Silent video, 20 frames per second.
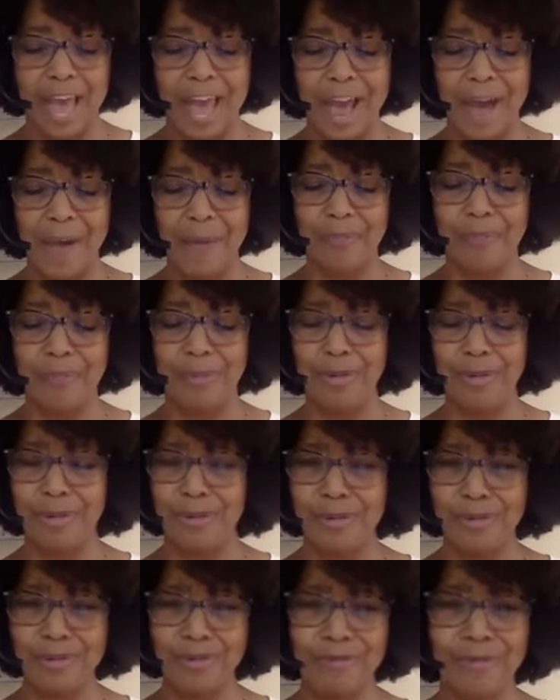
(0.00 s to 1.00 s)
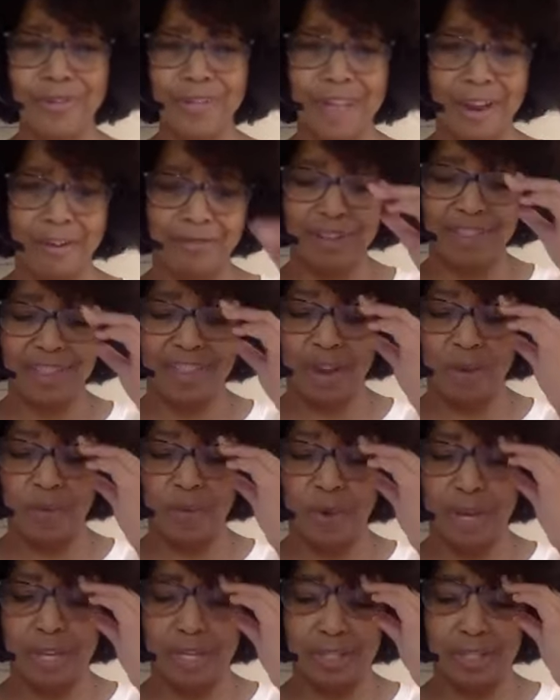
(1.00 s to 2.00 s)
How beautiful everything
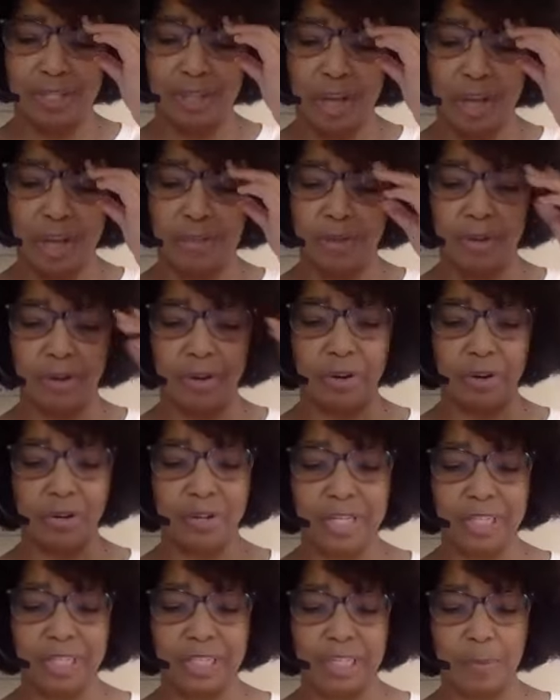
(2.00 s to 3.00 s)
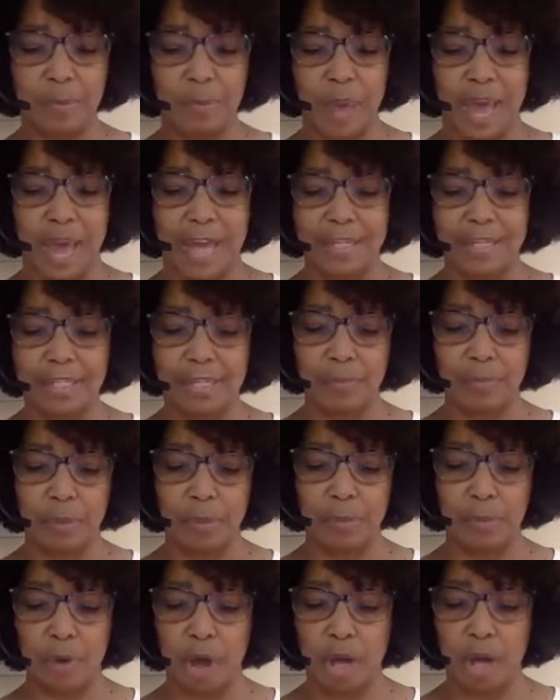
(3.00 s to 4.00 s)
was, thought the girl as she passed up
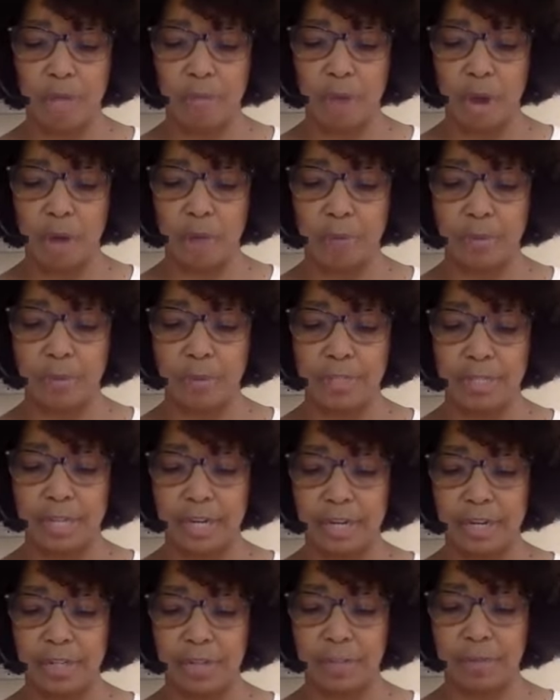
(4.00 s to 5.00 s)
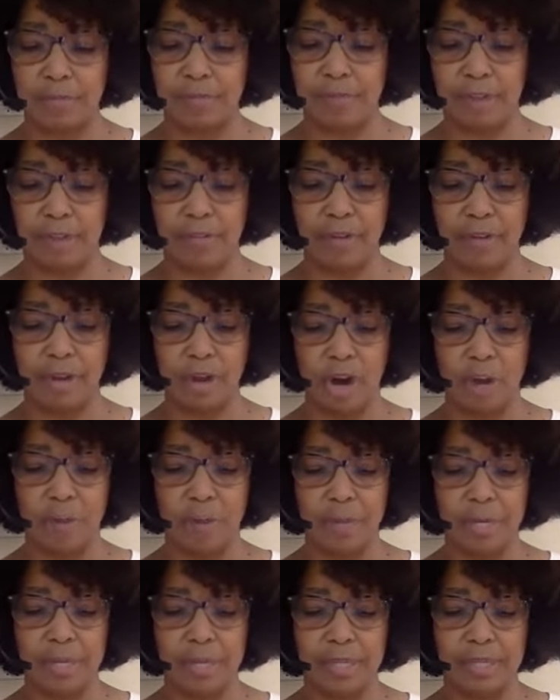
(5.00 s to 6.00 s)
the broad marble stairs with velvet
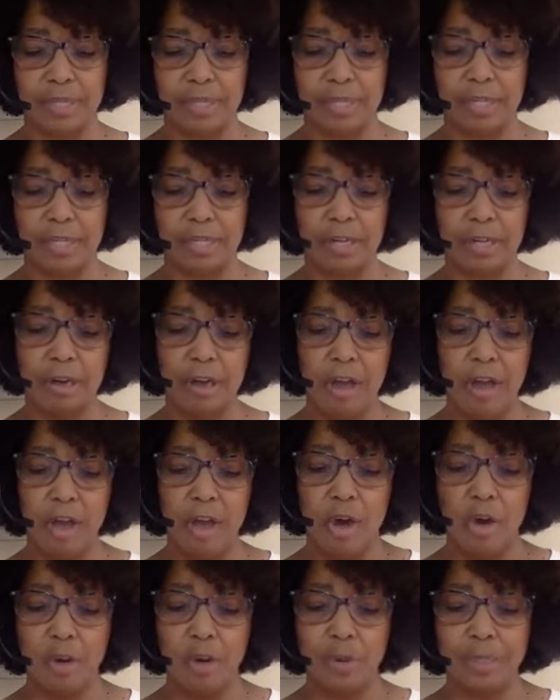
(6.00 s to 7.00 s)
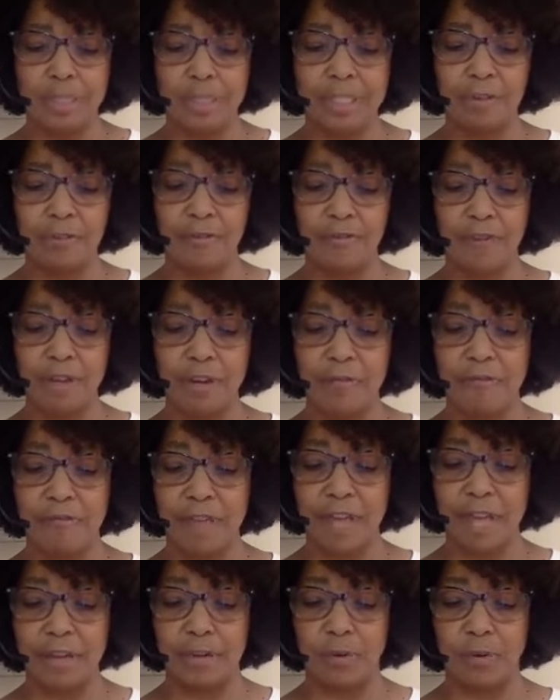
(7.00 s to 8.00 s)
carpet in the center, on which the foot
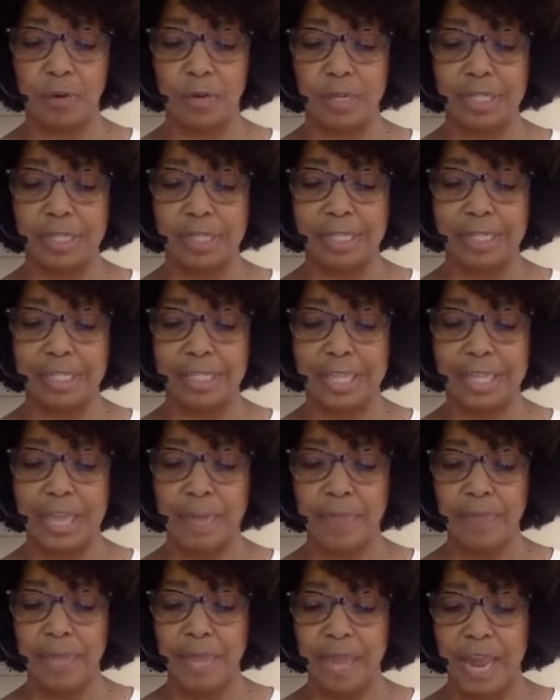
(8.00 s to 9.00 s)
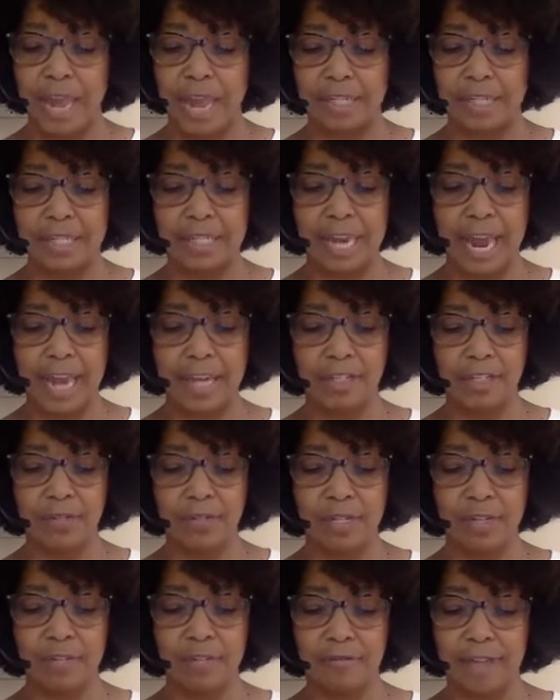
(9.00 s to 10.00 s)
fell noiselessly, and
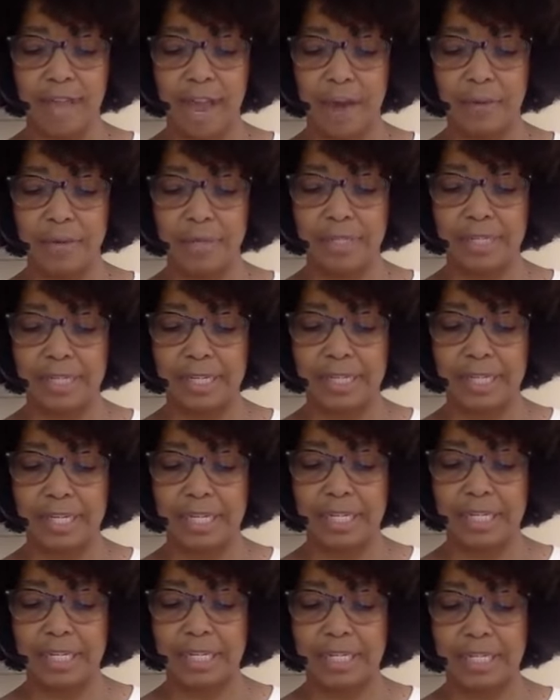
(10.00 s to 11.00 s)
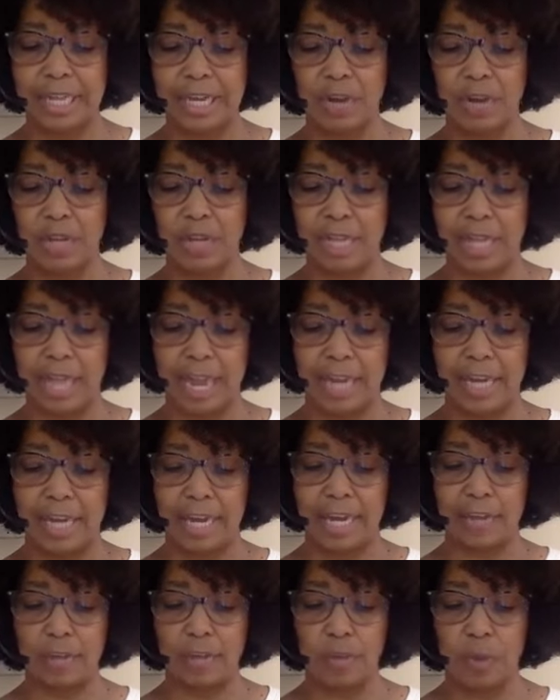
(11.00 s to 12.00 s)
statues and flowers in niches and on
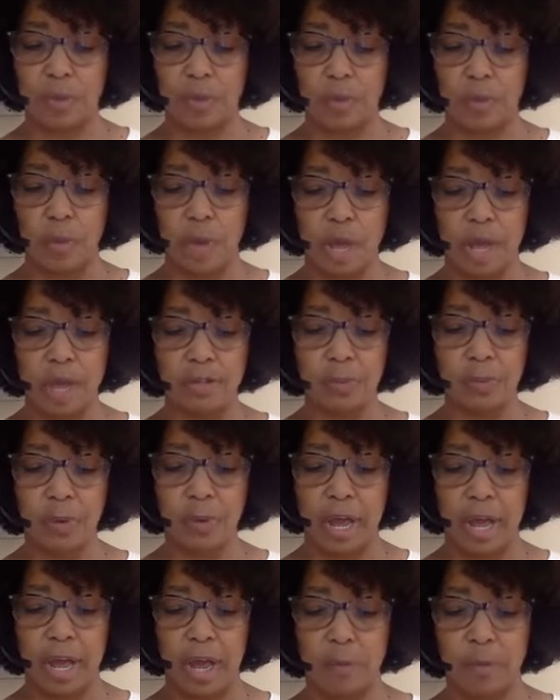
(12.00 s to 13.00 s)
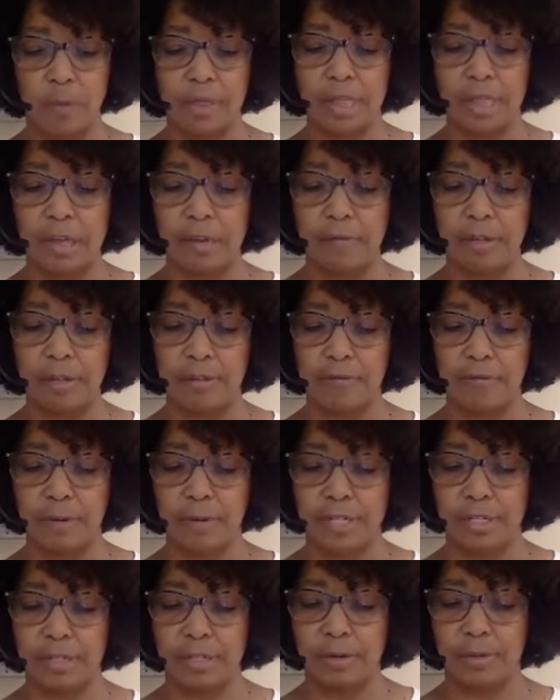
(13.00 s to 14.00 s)
landings, while the walls were hung with lovely
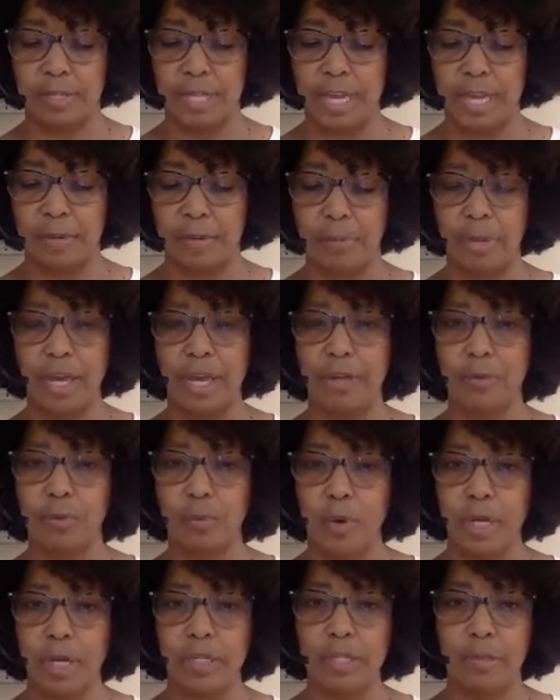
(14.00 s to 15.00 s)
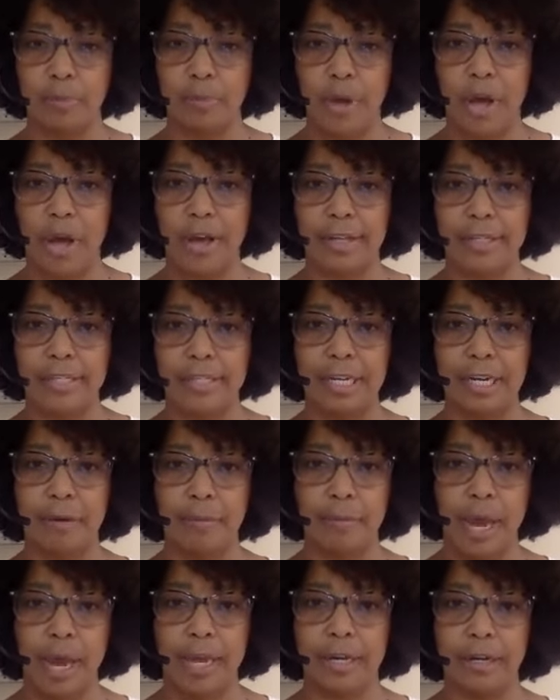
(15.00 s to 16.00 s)
frescoes that impelled one to pause and
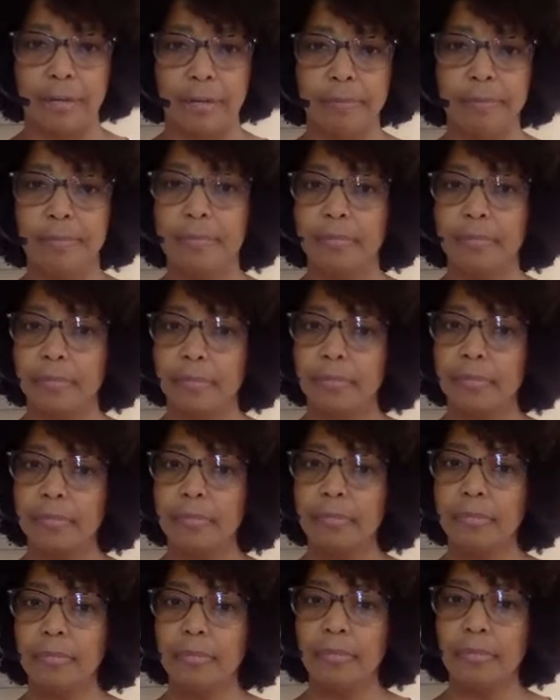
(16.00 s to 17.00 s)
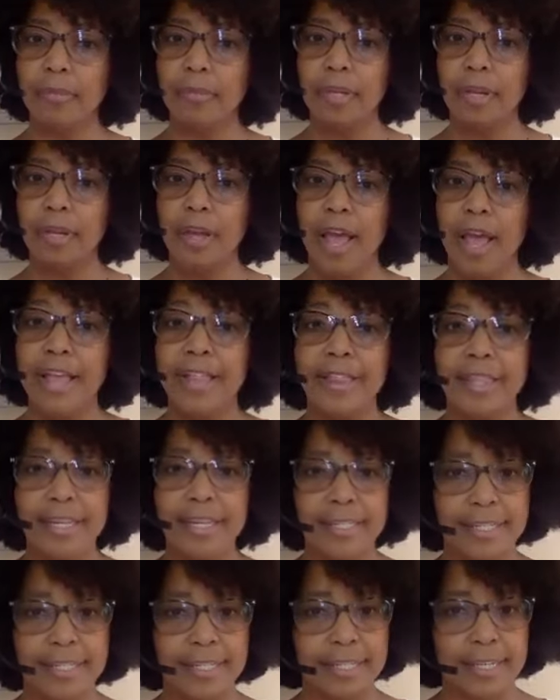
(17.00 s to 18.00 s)
admire.
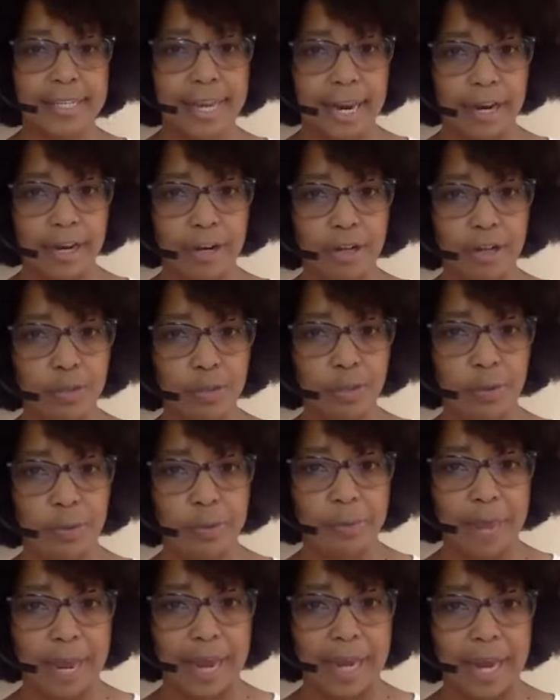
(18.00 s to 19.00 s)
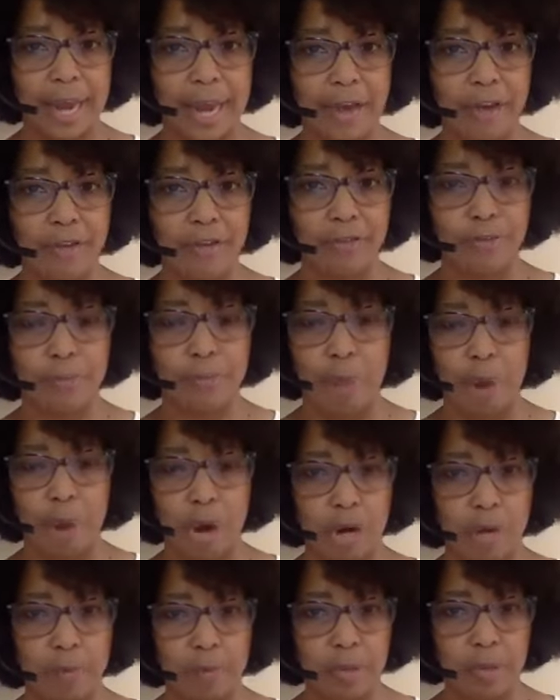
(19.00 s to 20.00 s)
The stairs were made out of
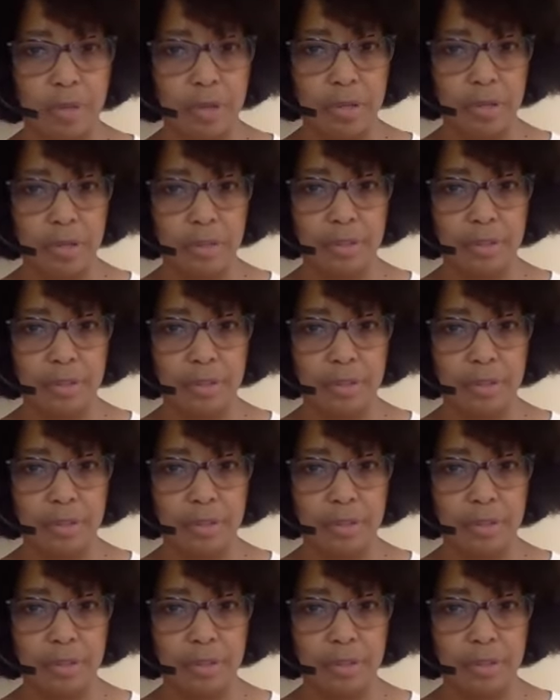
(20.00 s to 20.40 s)
marble.